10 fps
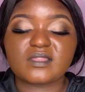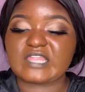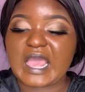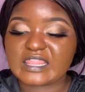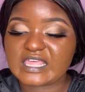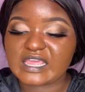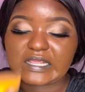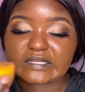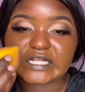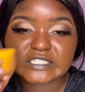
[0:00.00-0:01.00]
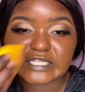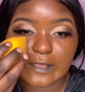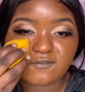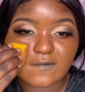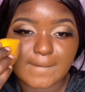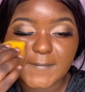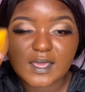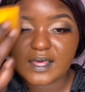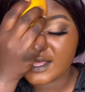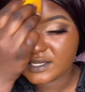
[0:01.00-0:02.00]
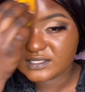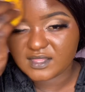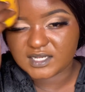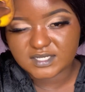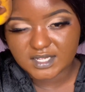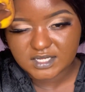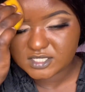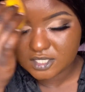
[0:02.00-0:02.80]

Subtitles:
other areas, like from here, then take it